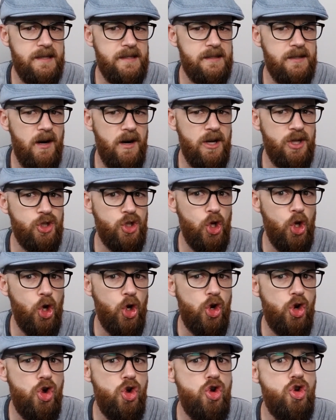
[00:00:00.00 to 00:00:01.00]
started to
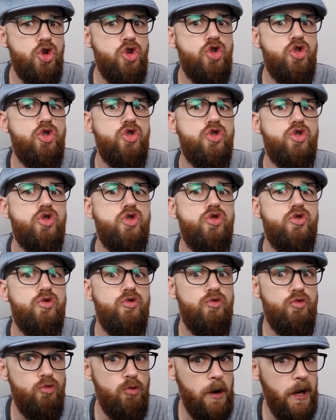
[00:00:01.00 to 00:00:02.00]
look
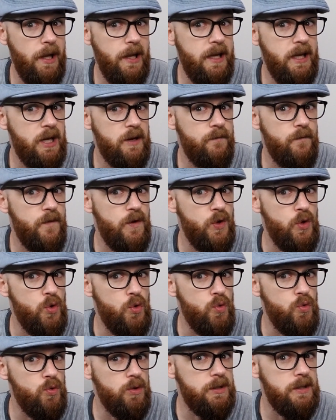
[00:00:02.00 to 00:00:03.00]
really
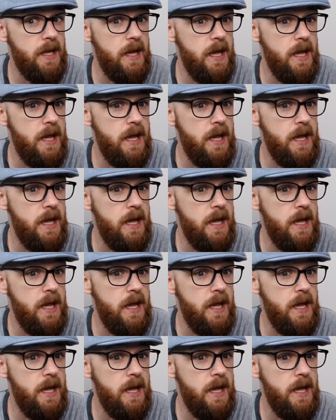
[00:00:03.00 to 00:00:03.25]
confused.